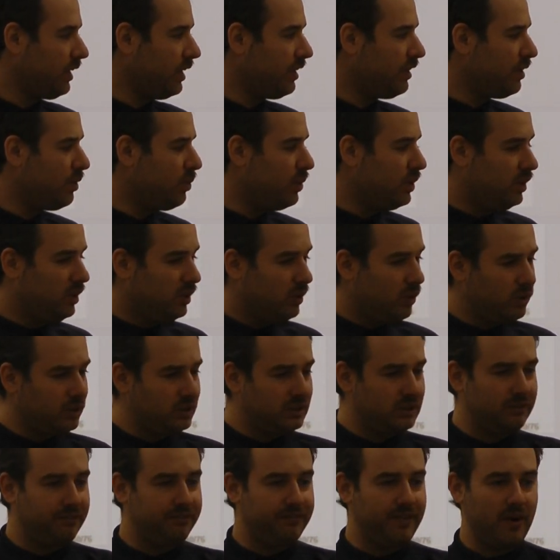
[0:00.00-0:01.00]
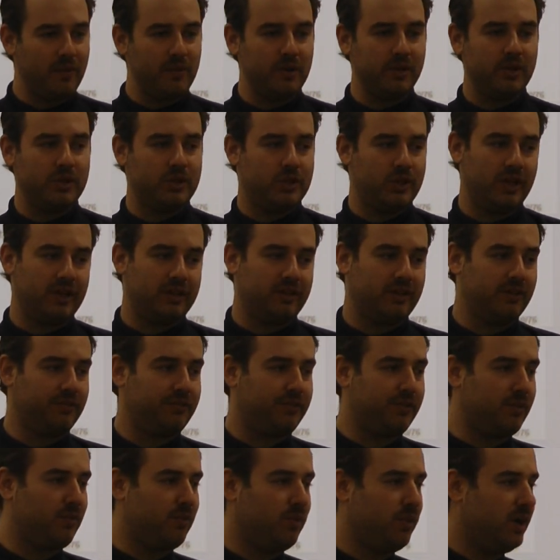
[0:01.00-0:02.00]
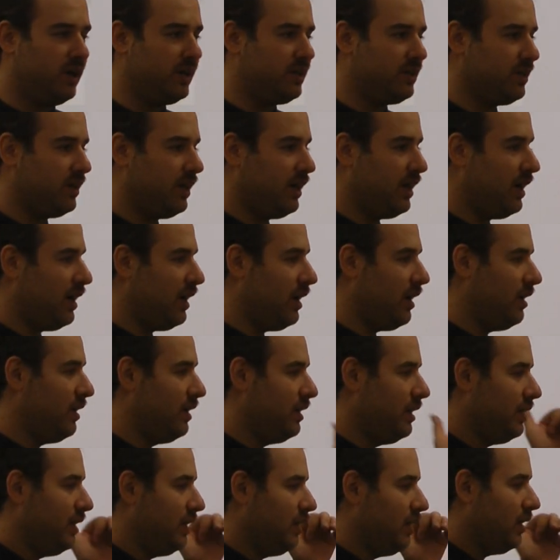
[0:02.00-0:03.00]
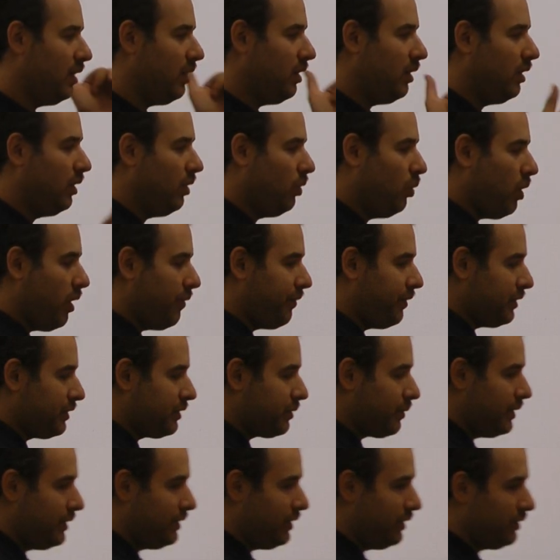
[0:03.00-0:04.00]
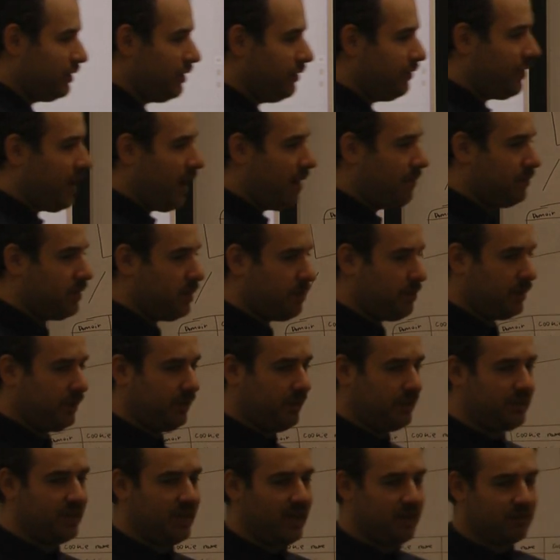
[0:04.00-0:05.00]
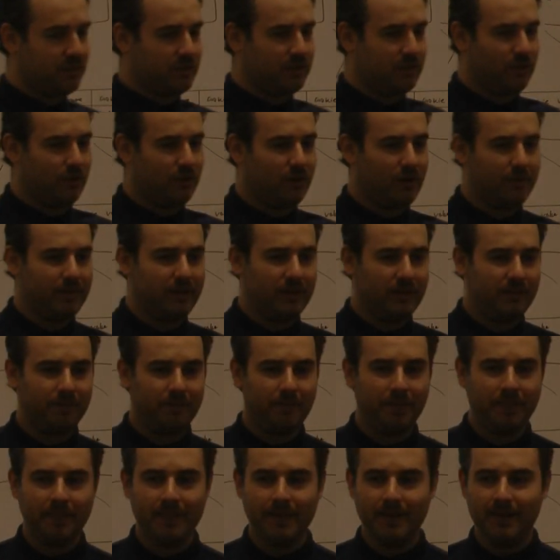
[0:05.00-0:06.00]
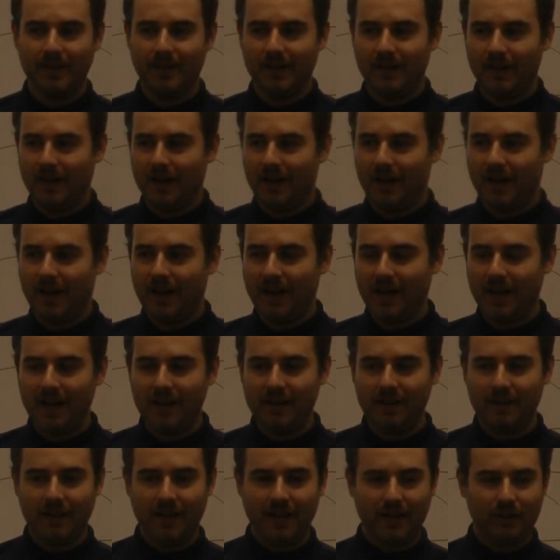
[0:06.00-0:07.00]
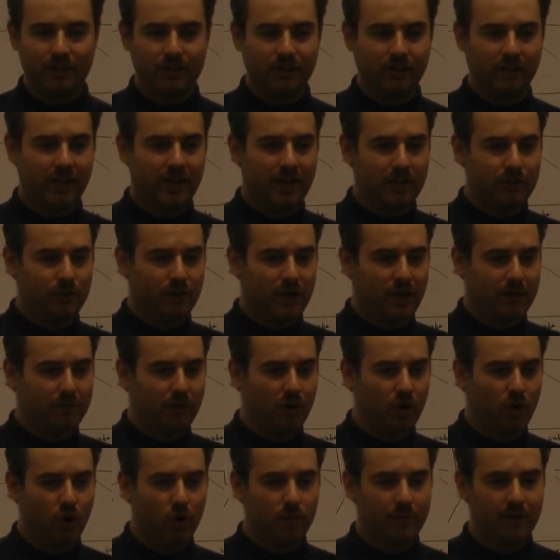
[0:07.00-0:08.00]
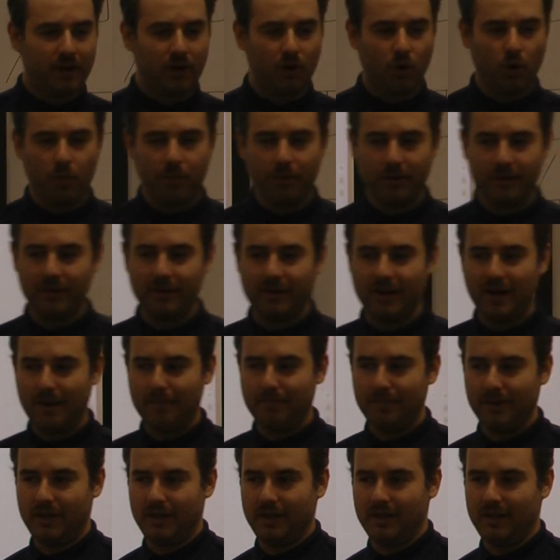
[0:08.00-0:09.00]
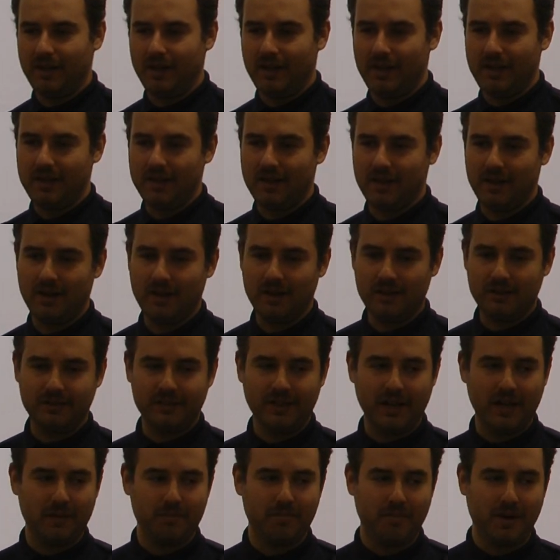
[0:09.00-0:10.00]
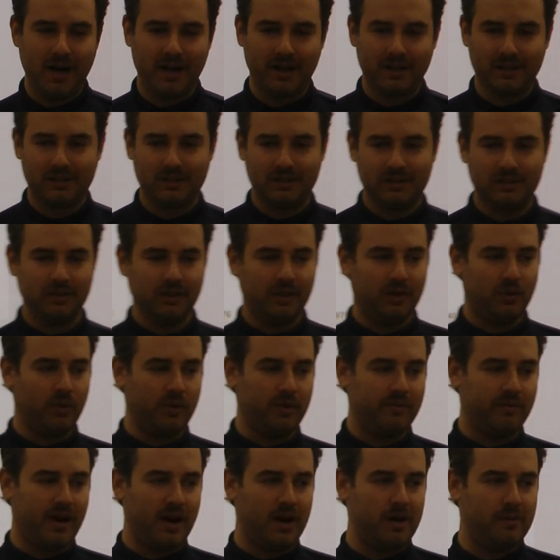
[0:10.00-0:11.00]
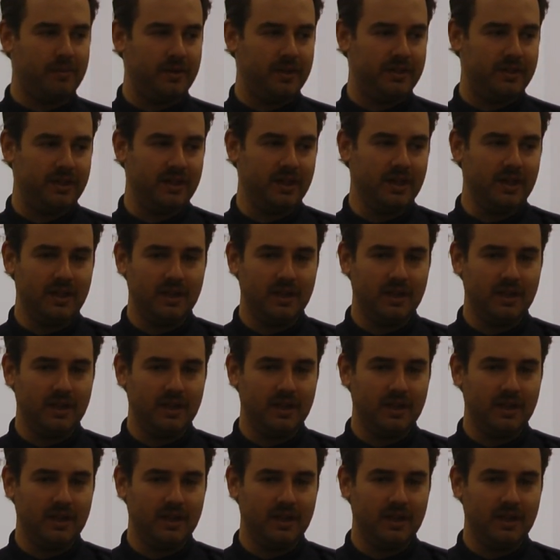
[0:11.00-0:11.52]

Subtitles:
It looked very legit from what Office 365 typically sends. So, I actually had to come home and open it up in a sandboxed, environment,